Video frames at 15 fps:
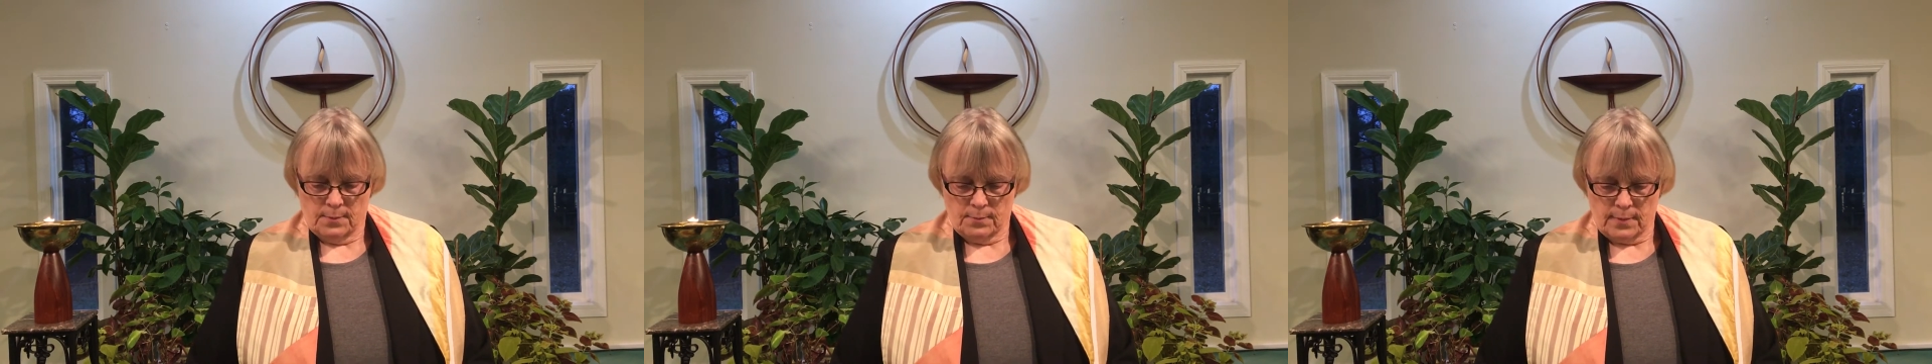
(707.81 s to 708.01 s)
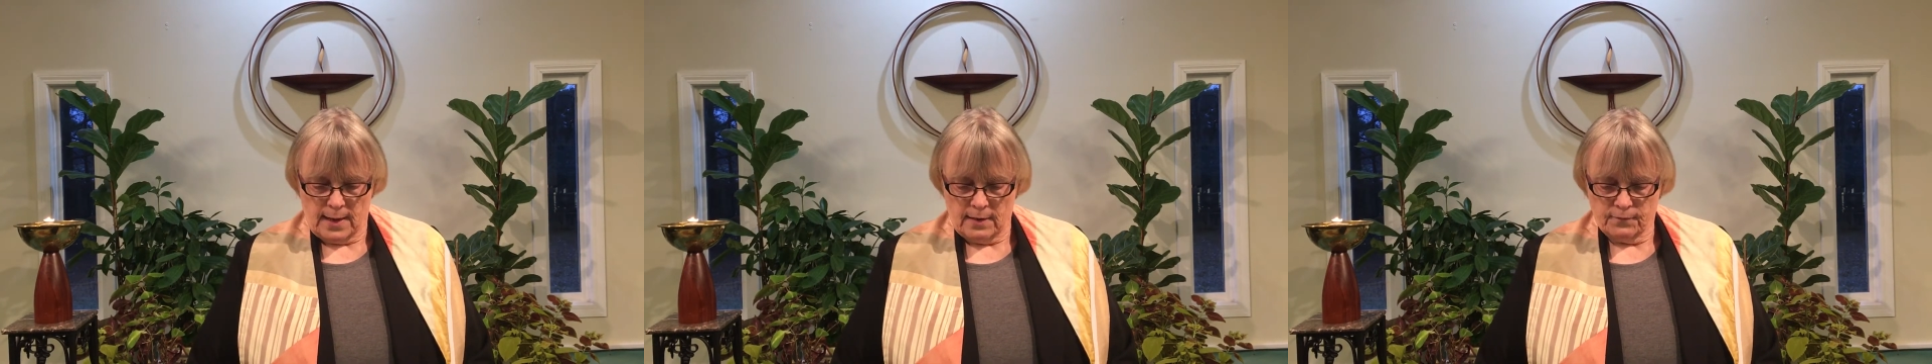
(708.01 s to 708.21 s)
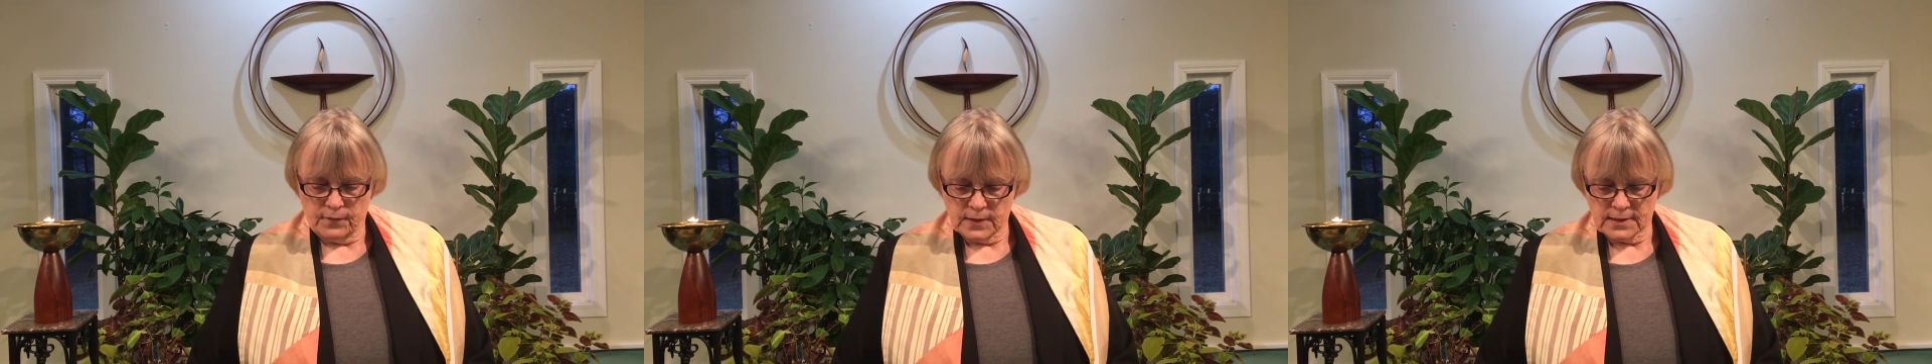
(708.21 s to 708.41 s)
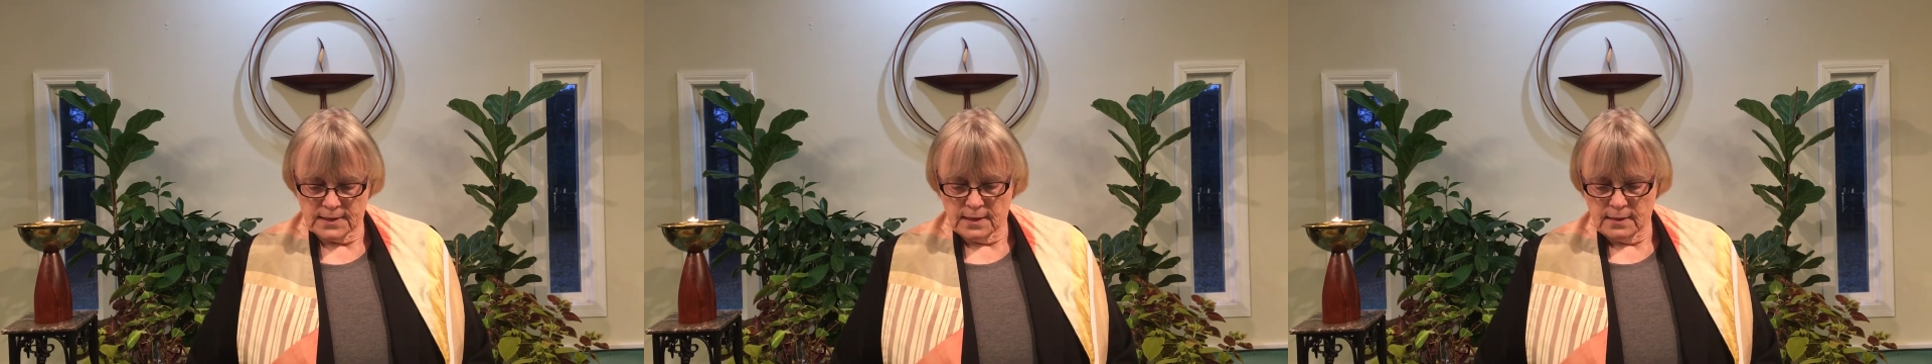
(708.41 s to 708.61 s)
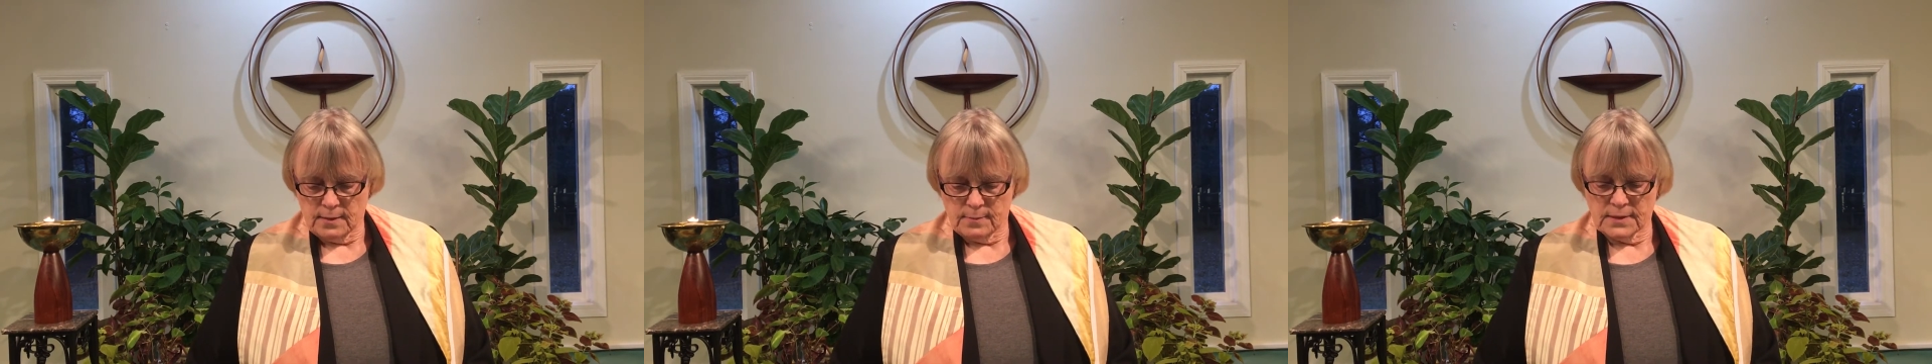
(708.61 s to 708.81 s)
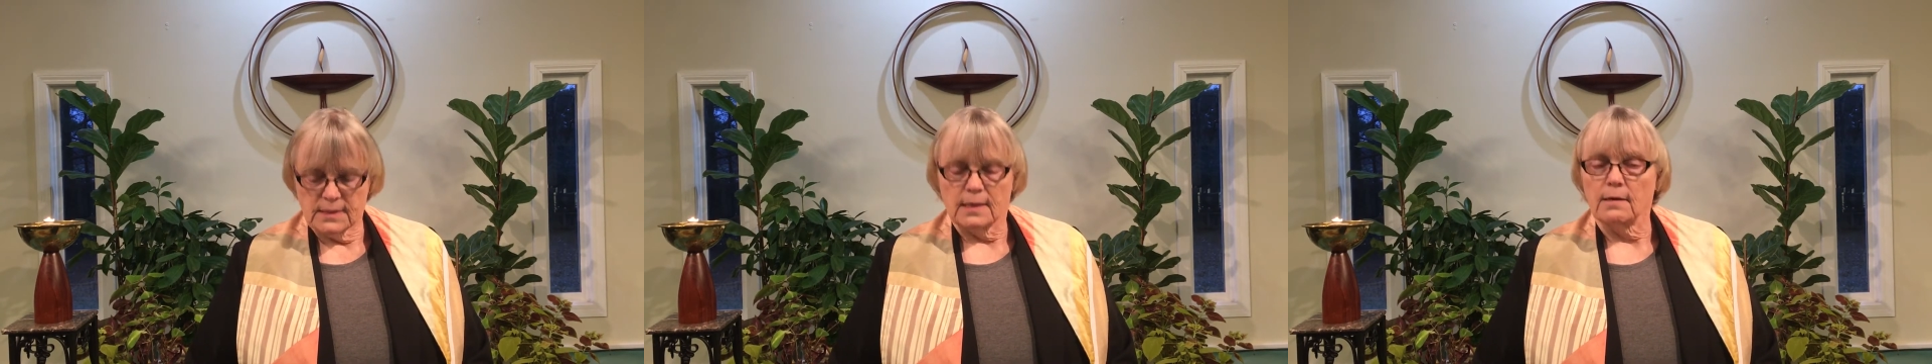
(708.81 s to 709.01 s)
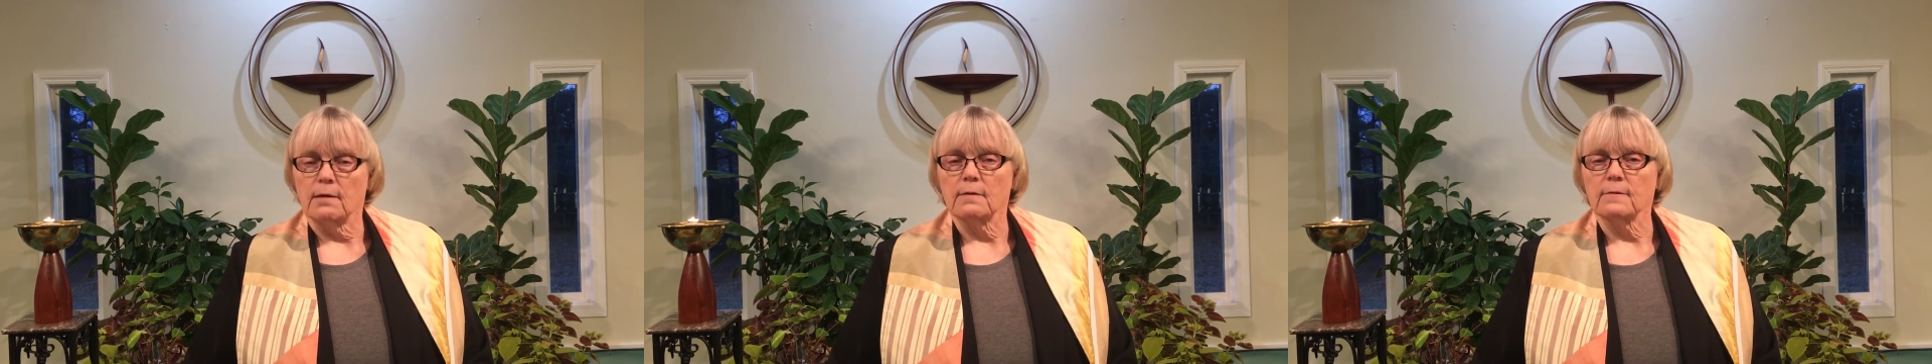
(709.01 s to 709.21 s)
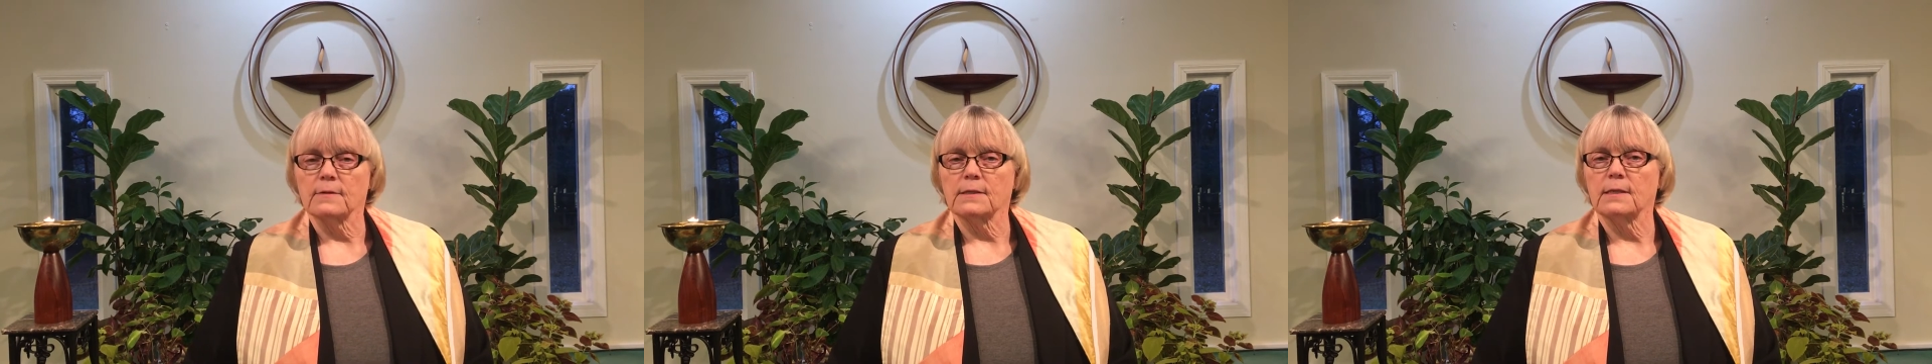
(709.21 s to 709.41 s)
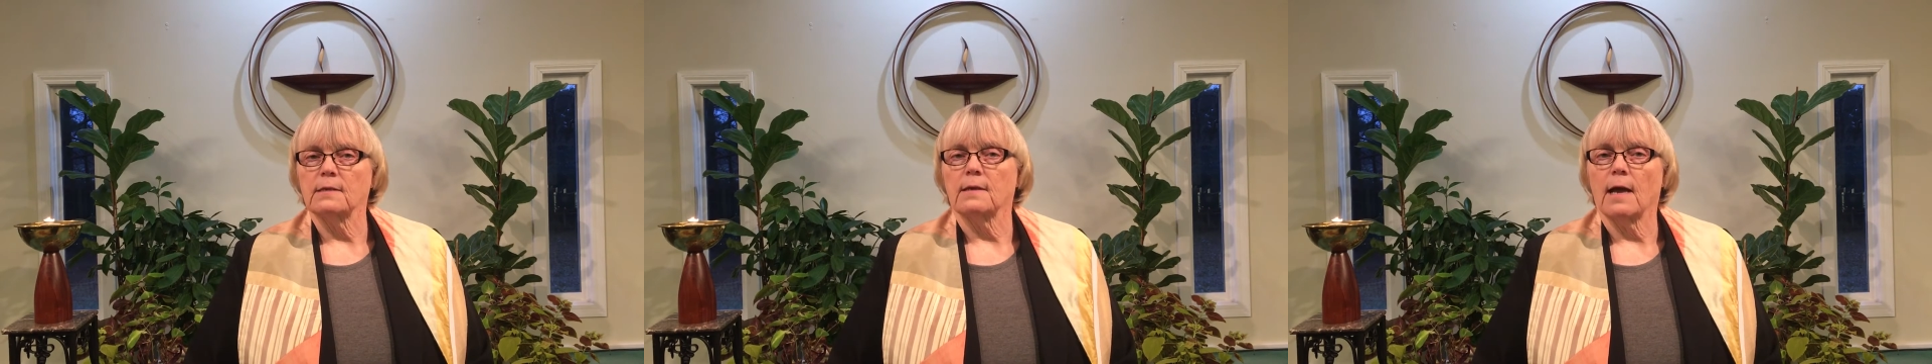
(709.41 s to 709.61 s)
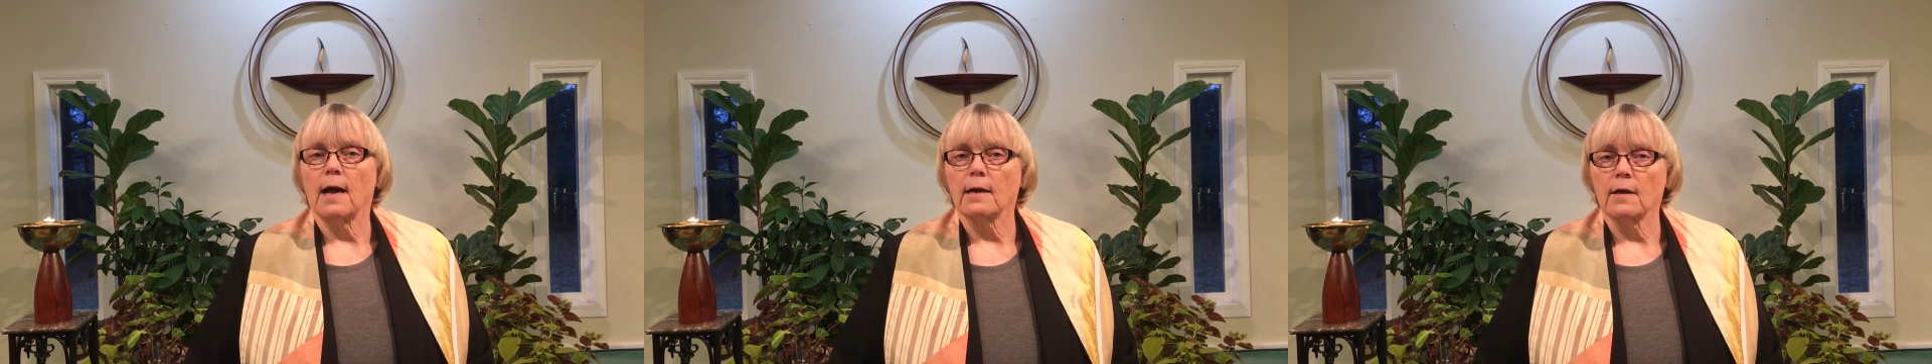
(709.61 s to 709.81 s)
by fixing themselves,
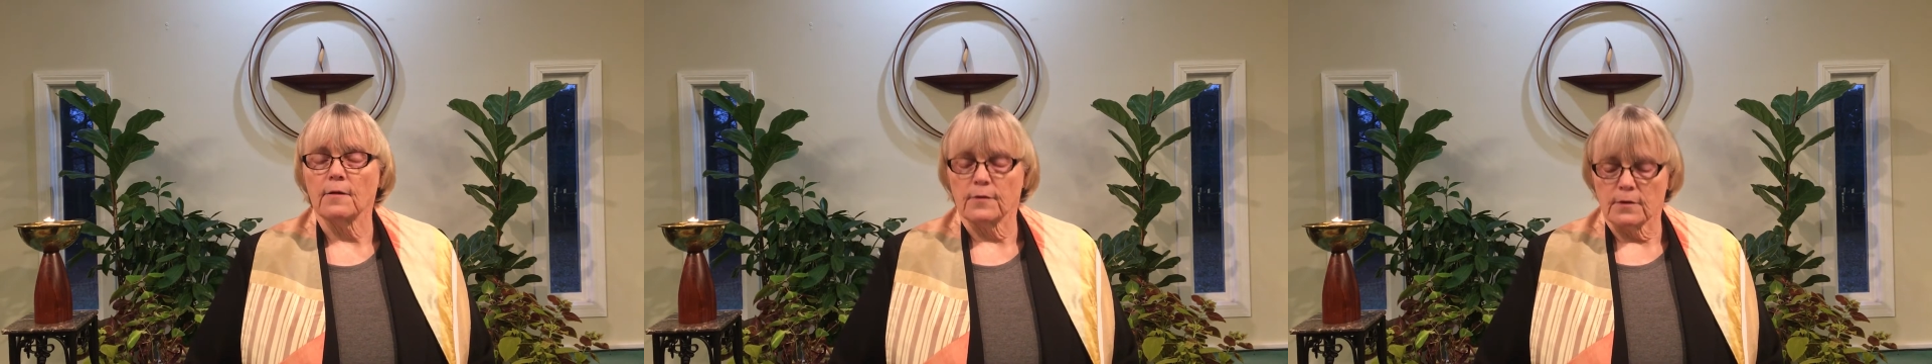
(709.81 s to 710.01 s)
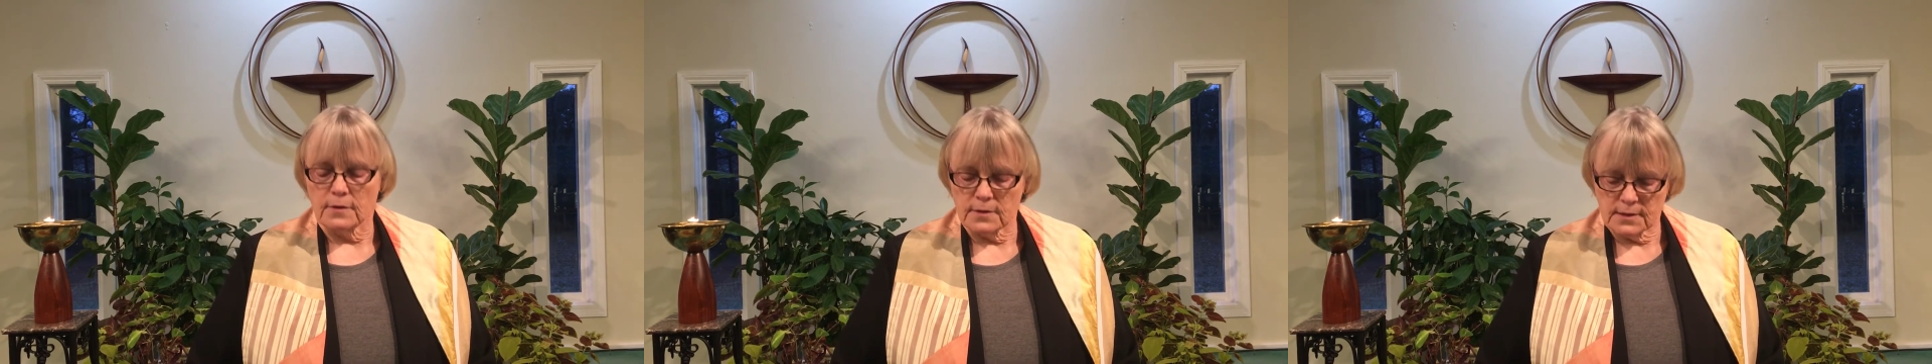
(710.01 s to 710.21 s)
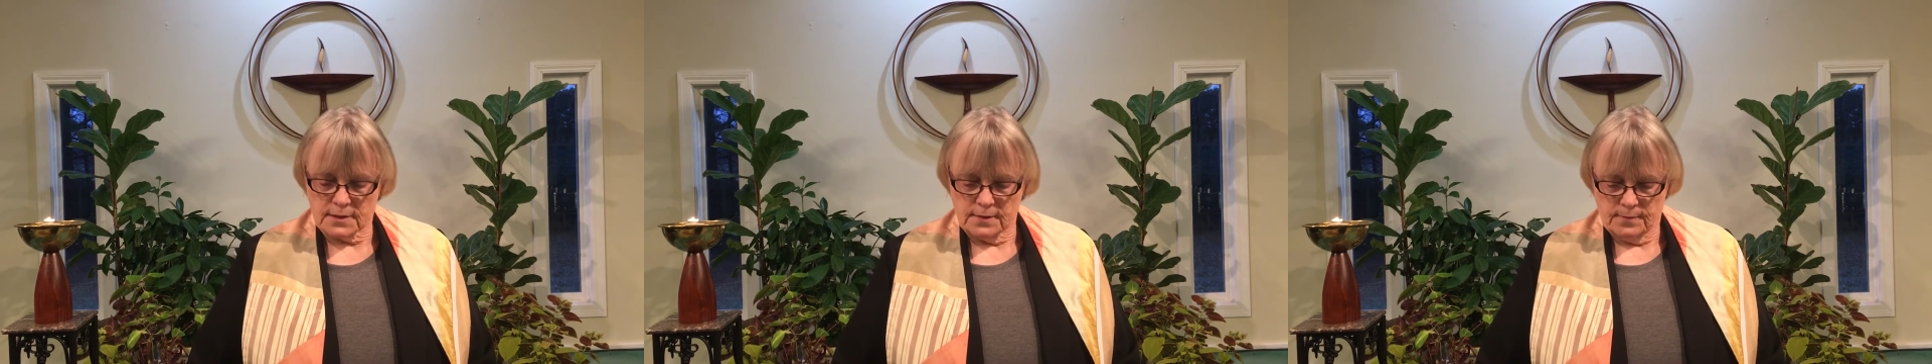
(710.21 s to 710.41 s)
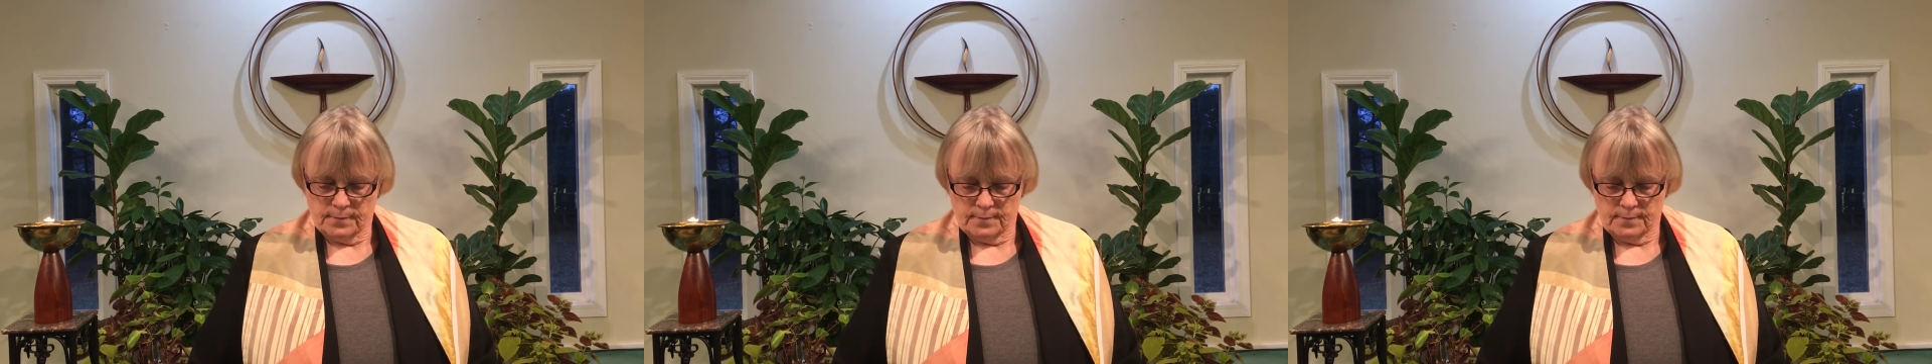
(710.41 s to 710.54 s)
not others.